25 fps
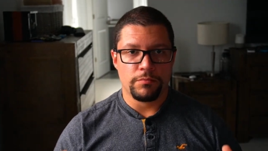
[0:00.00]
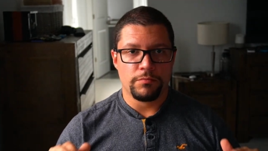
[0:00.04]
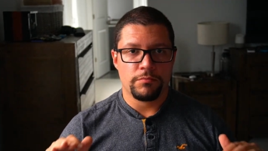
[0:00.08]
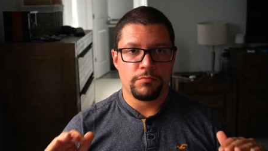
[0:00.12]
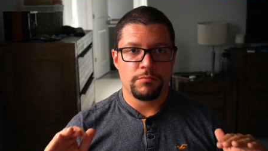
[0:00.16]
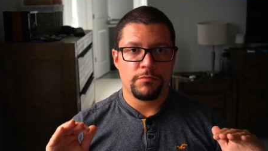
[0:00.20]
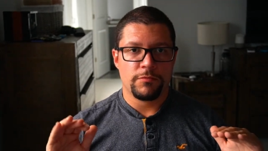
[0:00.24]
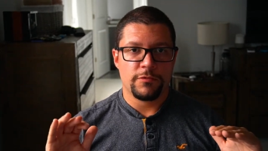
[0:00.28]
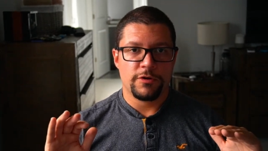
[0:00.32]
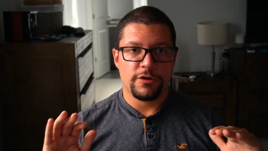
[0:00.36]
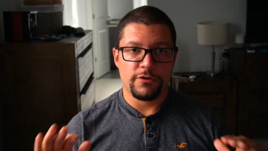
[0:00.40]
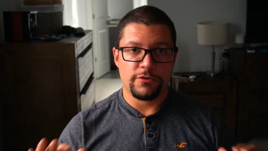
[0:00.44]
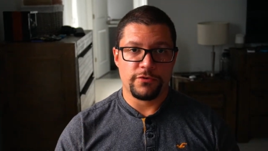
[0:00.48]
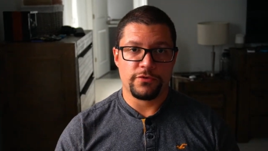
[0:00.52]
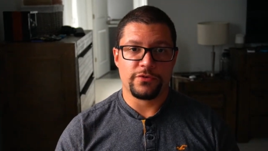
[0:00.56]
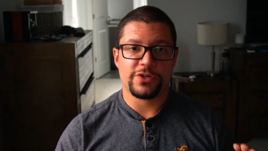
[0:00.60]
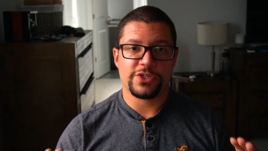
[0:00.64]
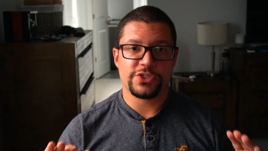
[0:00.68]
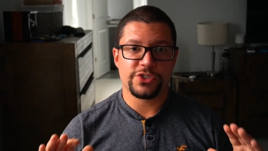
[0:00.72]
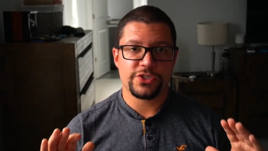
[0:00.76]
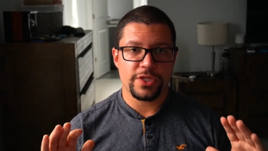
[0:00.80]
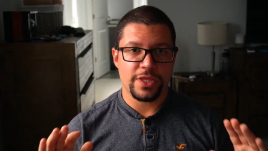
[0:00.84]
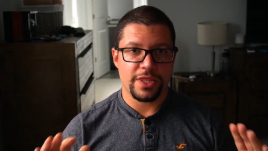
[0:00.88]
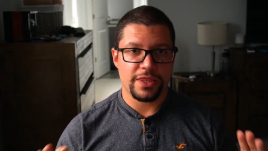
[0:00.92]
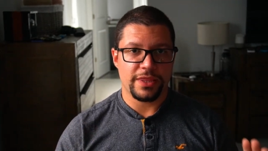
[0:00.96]
first
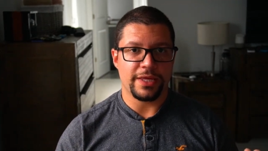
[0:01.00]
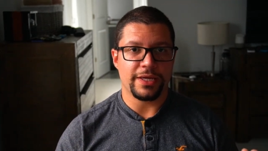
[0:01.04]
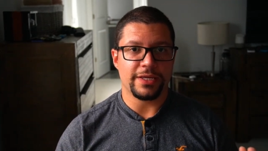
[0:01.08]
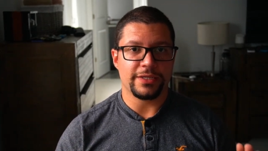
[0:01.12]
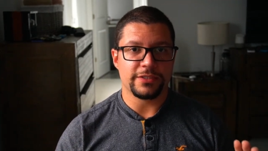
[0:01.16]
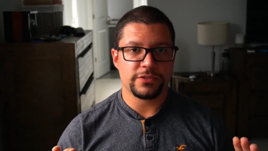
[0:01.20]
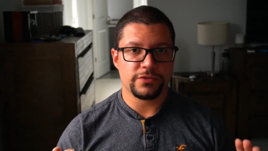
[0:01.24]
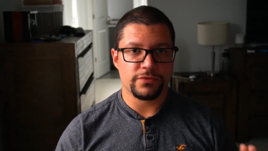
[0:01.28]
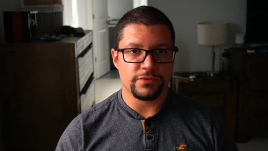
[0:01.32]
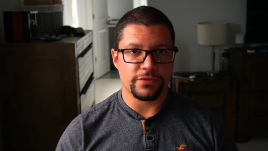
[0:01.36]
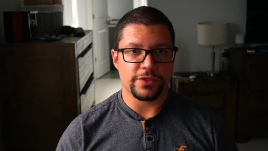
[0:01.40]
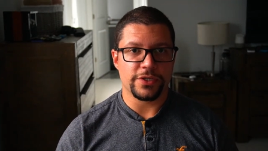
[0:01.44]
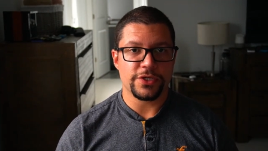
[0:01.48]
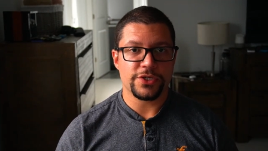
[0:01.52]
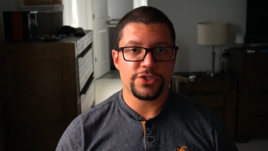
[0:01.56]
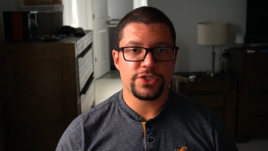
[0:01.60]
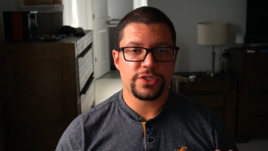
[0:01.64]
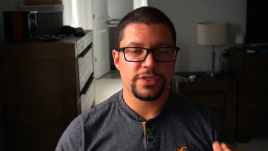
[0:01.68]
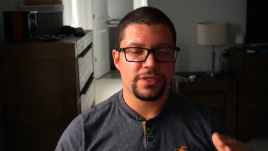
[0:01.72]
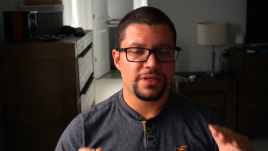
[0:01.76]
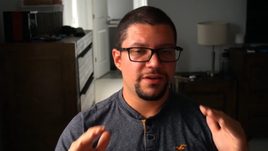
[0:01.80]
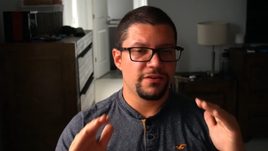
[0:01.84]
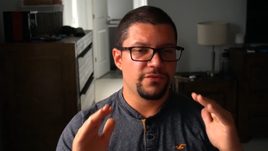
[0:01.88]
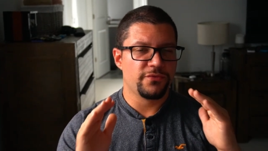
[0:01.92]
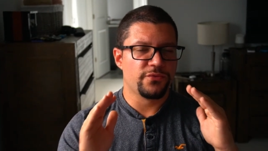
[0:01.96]
things first,
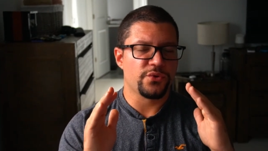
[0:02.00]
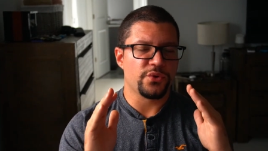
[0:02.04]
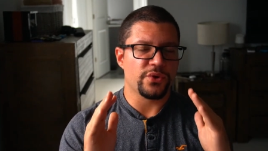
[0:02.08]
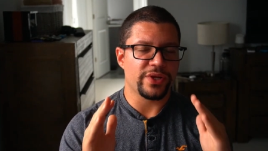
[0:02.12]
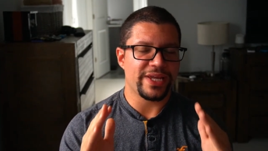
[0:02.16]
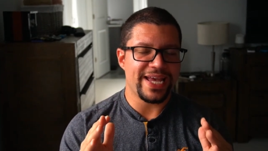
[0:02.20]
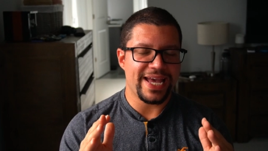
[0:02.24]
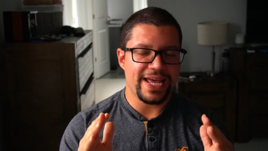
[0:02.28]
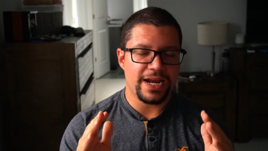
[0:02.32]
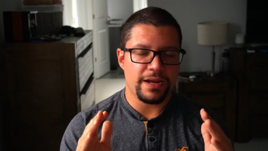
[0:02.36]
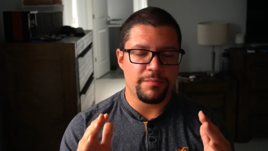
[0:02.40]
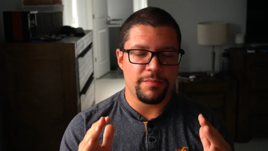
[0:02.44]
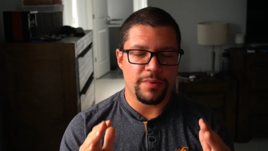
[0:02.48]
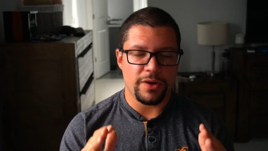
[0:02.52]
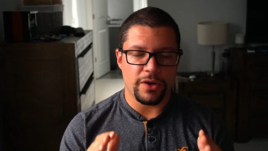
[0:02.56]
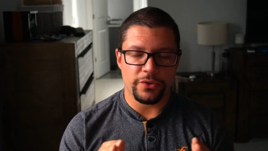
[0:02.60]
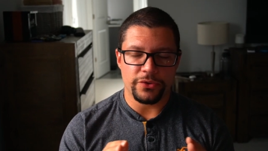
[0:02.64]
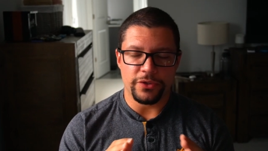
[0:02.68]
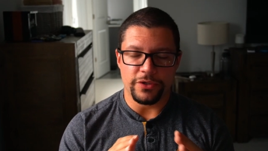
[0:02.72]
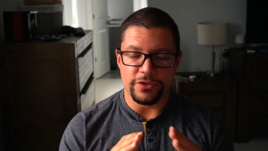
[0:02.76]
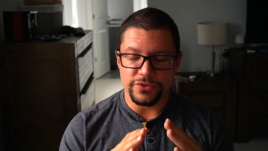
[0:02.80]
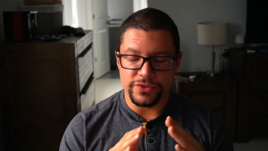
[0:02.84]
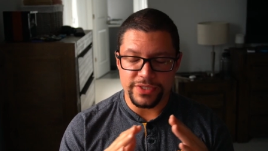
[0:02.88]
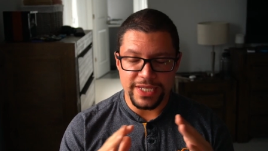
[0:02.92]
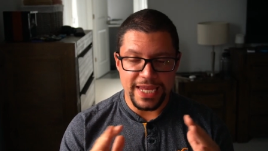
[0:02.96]
forget about those
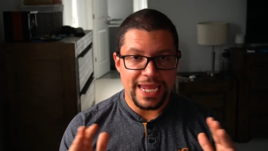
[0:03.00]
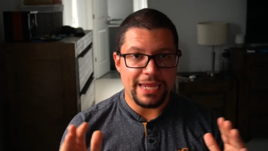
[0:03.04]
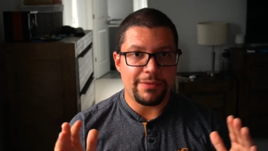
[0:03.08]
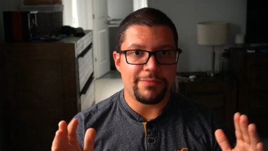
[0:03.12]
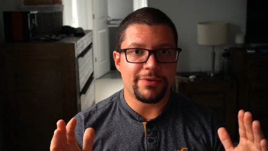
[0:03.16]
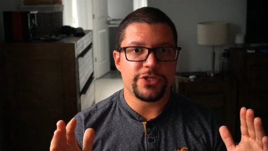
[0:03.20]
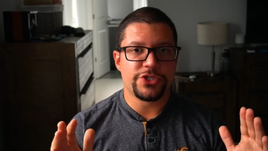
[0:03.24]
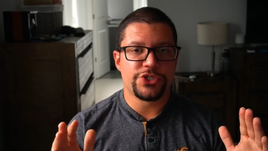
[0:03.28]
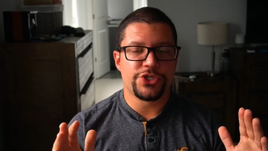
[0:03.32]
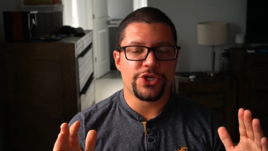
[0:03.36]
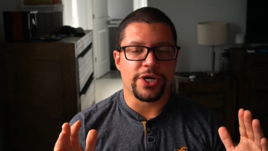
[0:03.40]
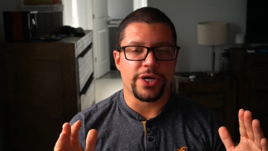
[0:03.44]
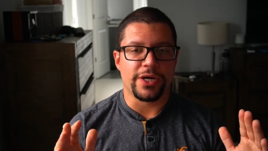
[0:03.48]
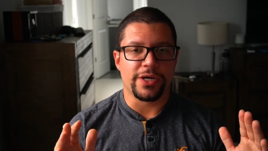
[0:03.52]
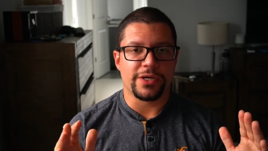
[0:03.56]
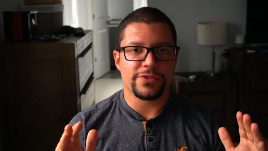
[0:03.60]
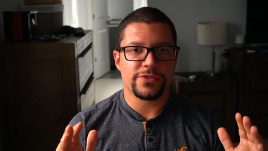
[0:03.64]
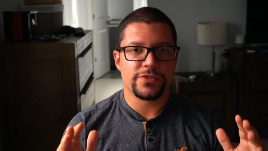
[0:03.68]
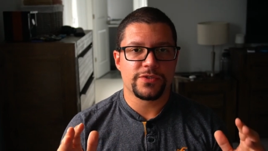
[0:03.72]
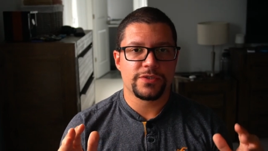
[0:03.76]
gaming chairs,